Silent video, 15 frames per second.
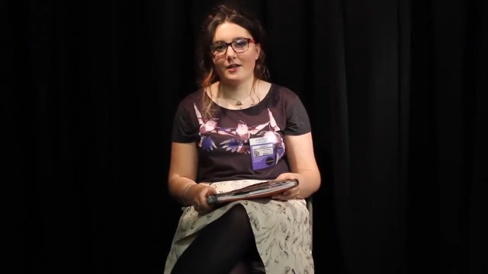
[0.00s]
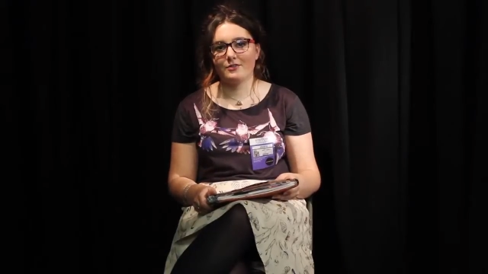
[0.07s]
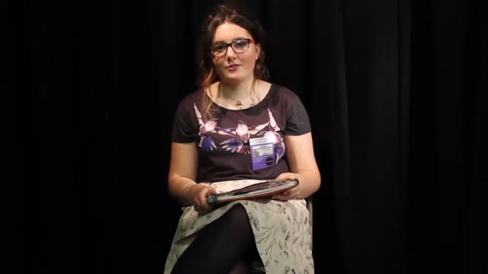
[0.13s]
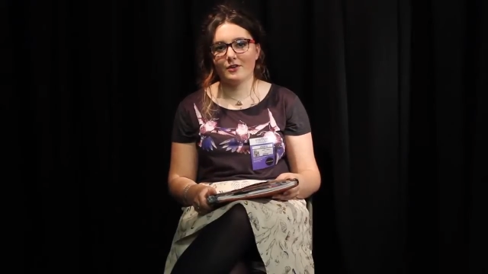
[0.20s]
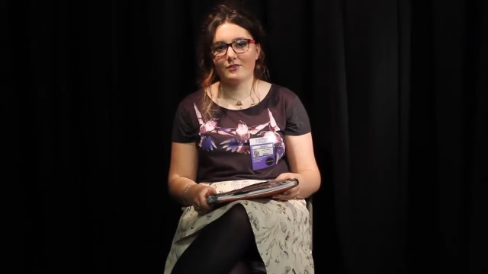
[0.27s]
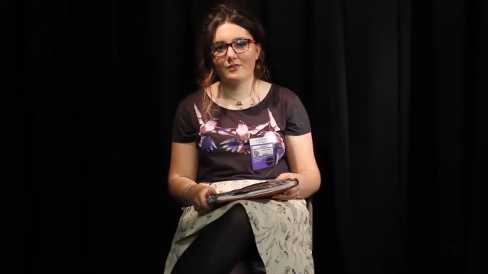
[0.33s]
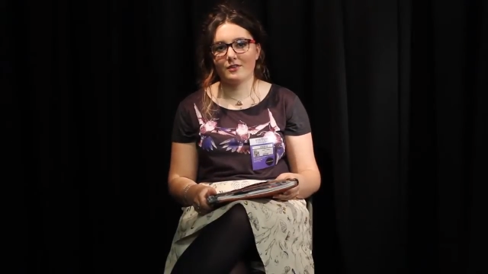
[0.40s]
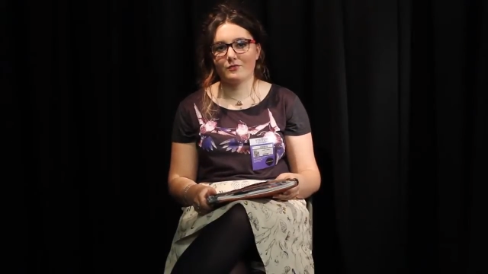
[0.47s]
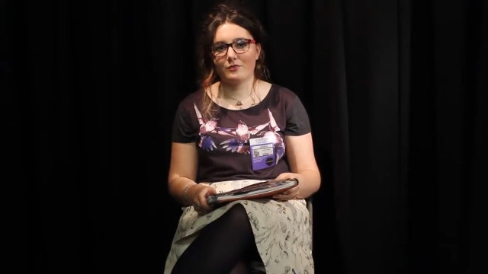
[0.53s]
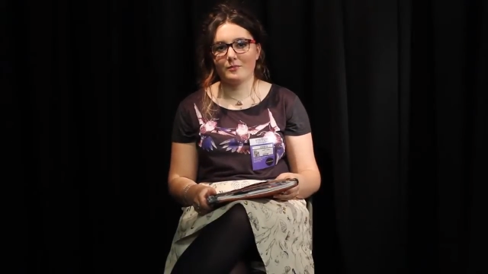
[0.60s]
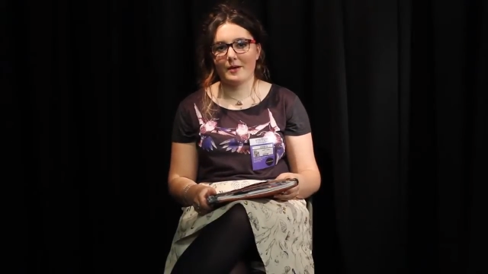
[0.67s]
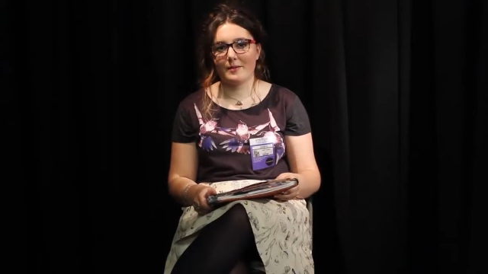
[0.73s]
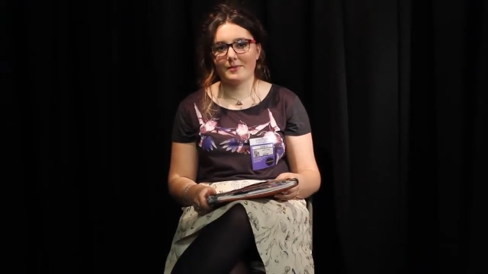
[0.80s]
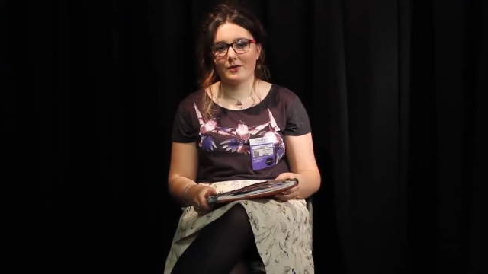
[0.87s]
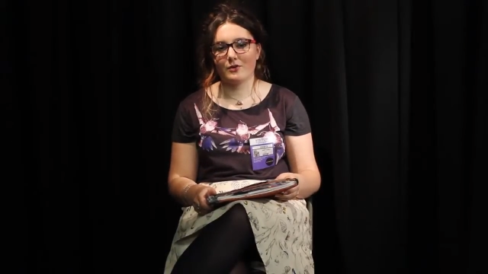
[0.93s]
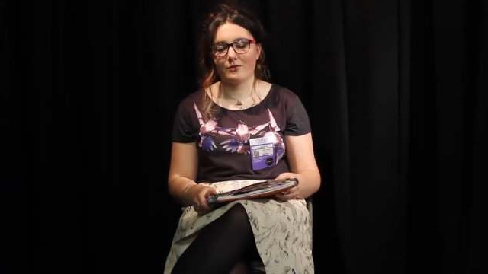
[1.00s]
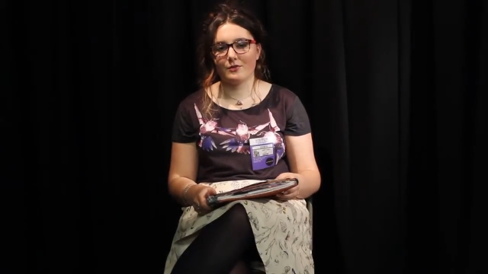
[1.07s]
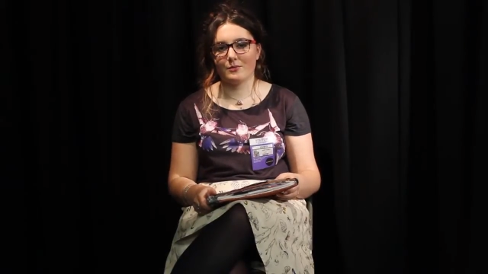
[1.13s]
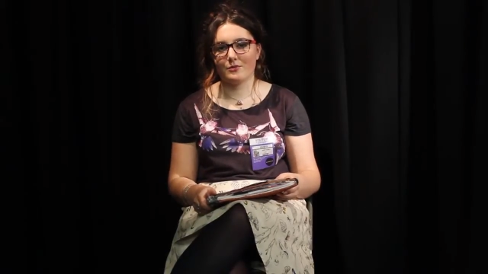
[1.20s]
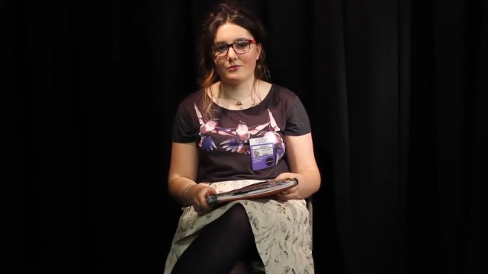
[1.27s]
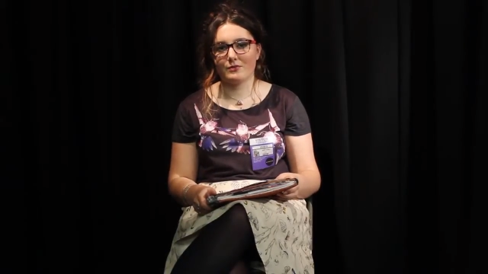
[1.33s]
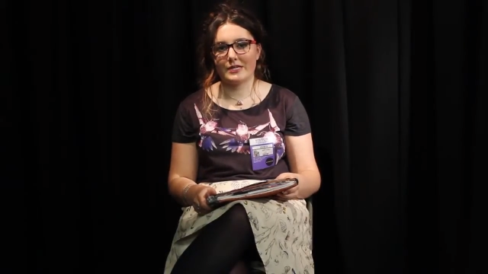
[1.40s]
chose this format because
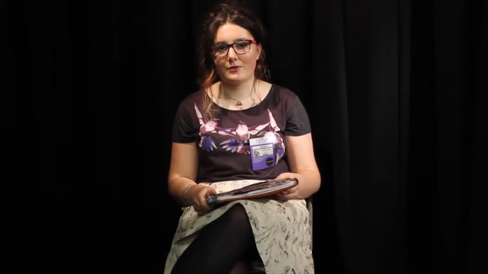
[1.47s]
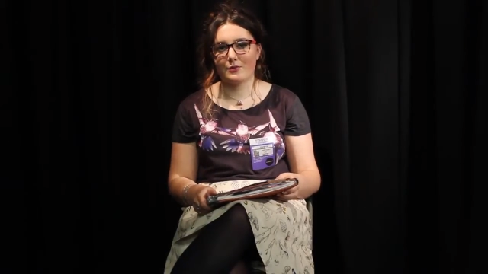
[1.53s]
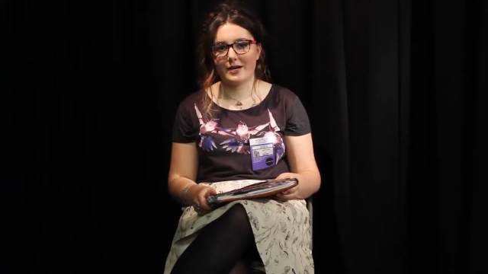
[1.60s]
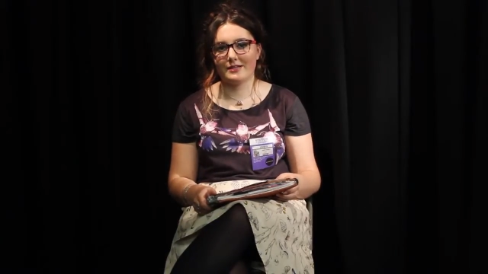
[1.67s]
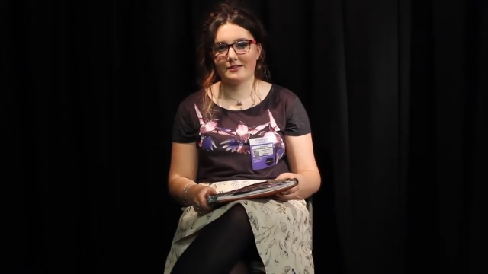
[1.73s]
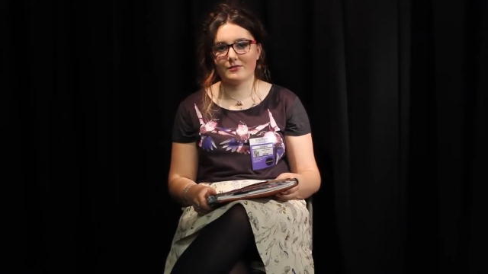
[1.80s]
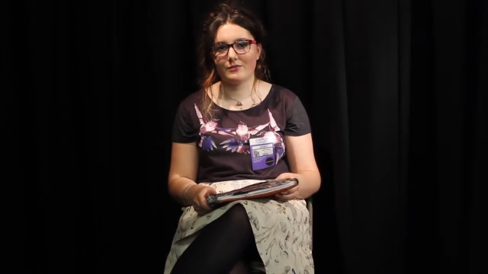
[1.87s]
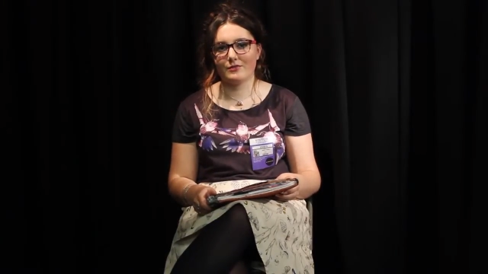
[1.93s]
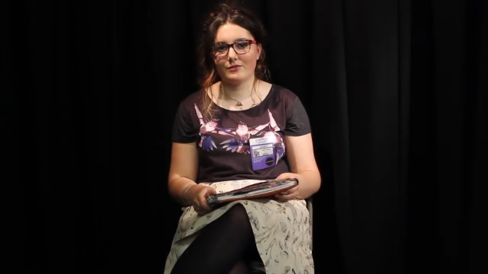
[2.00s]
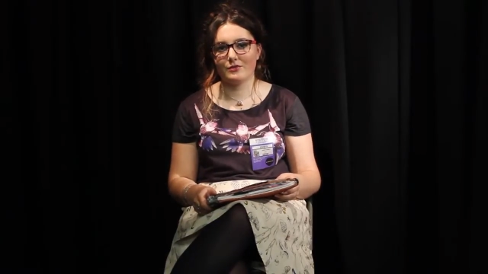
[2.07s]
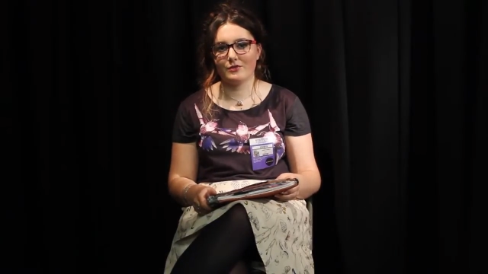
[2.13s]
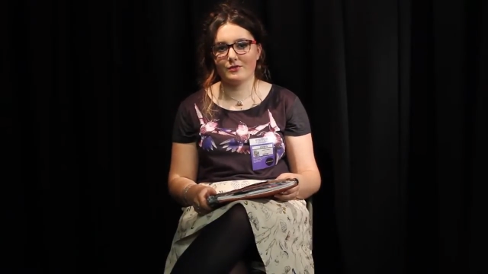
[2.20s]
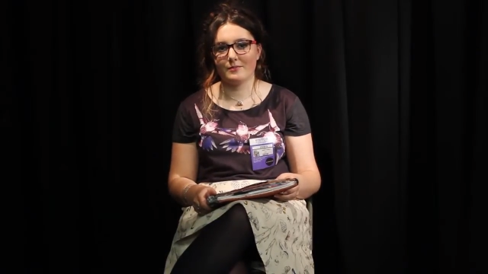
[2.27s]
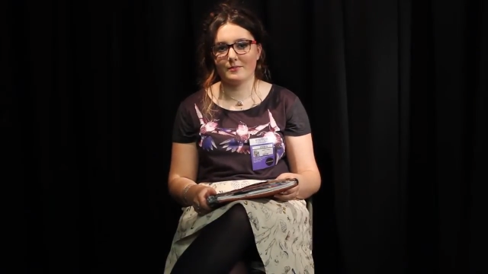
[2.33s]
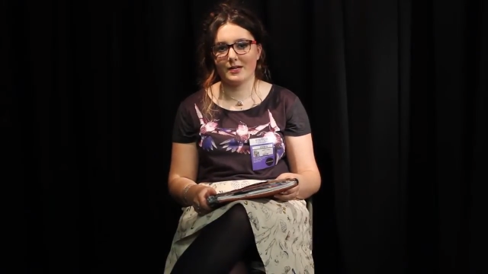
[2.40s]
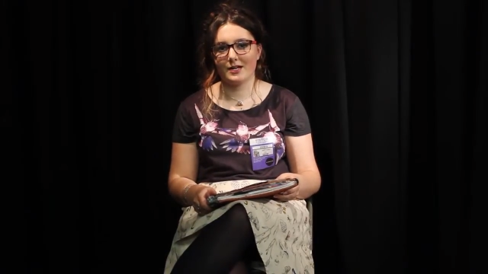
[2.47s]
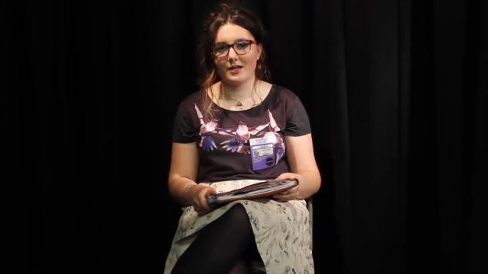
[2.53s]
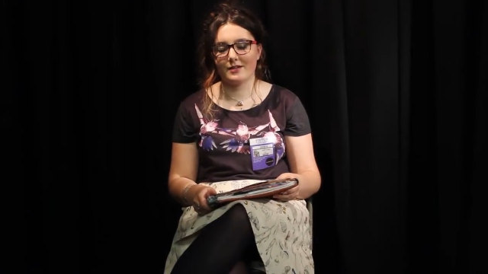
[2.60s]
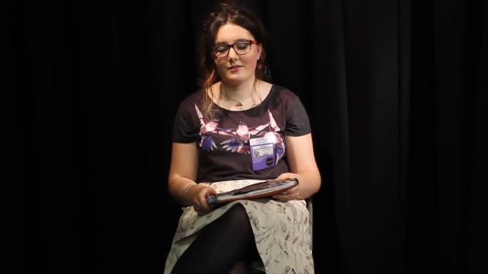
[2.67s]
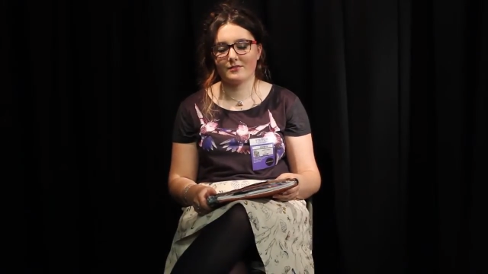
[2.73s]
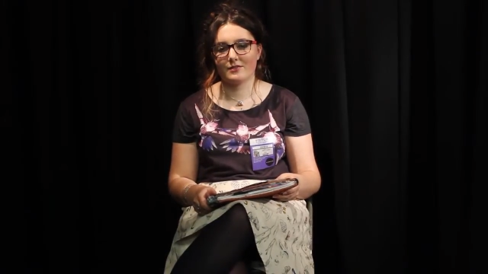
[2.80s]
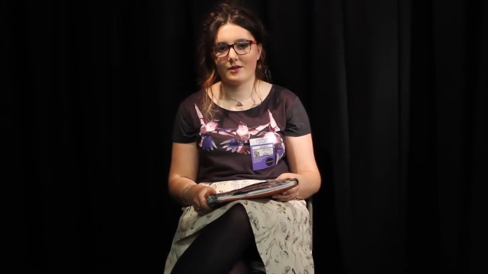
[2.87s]
it was really creative and suited my
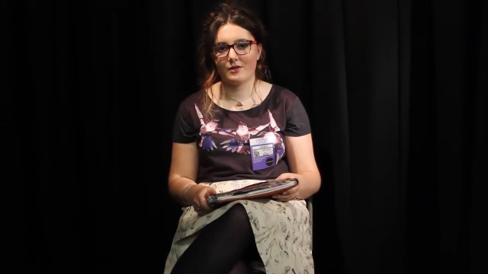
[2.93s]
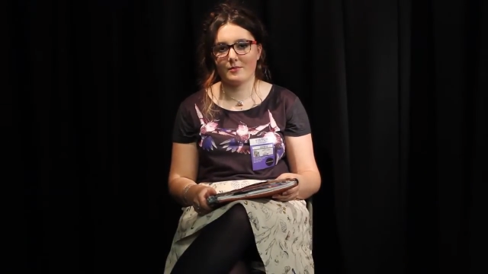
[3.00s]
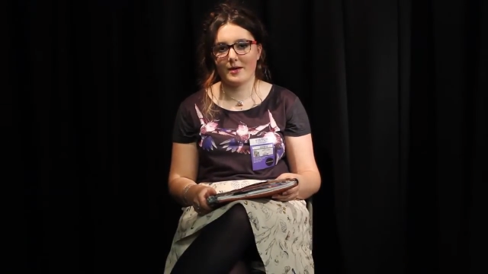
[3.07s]
learning style the